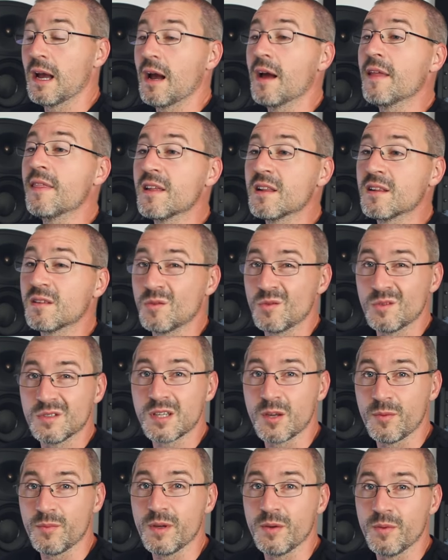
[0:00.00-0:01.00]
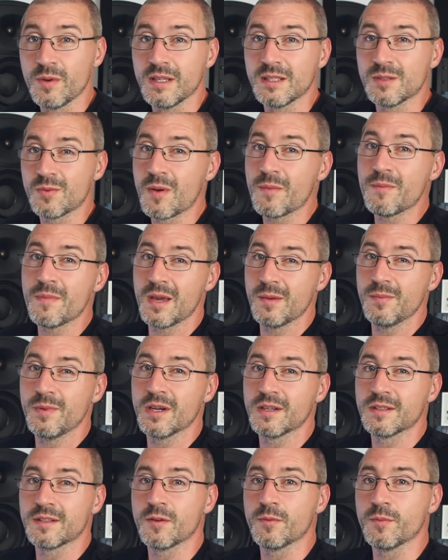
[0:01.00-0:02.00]
and there'll also be weeks where
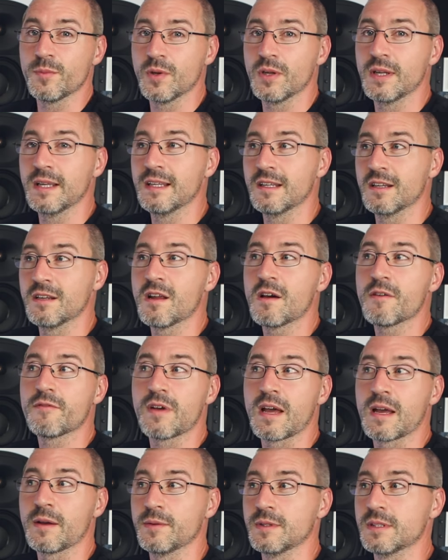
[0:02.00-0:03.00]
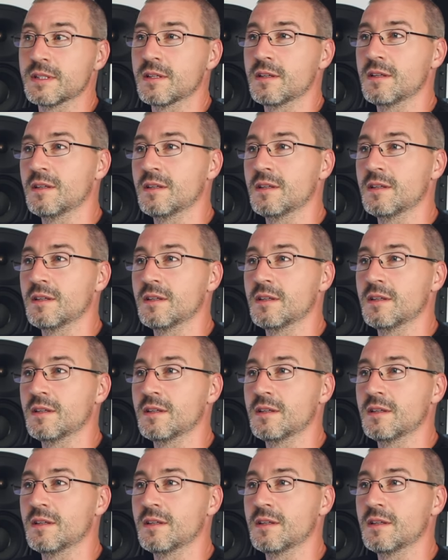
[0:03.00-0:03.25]
maybe I don't put in enough hours,